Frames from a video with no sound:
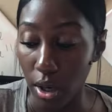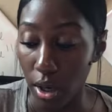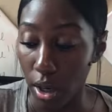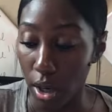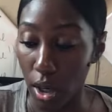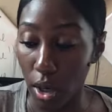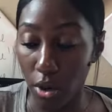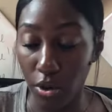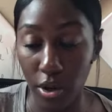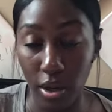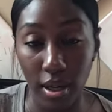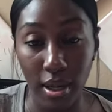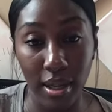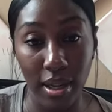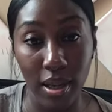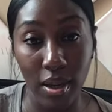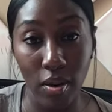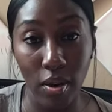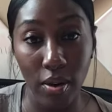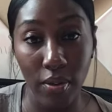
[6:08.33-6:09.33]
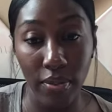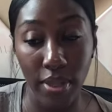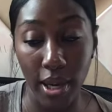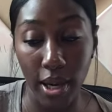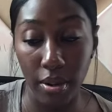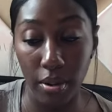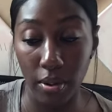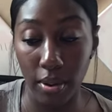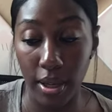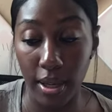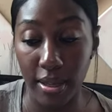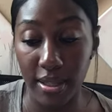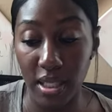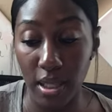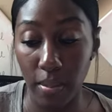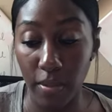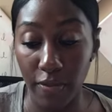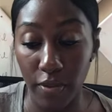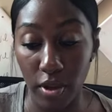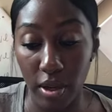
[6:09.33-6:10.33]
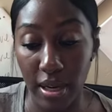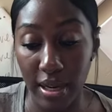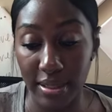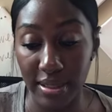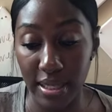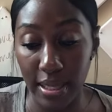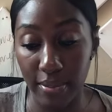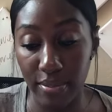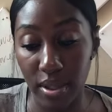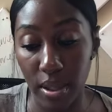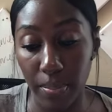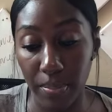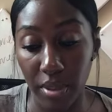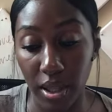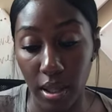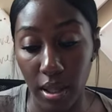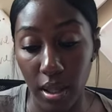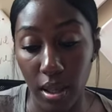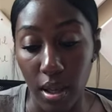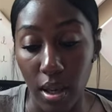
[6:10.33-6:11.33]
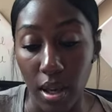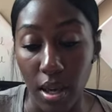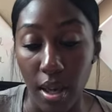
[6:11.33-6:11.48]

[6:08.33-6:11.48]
No, you're letting go of that, okay? Some of you guys have something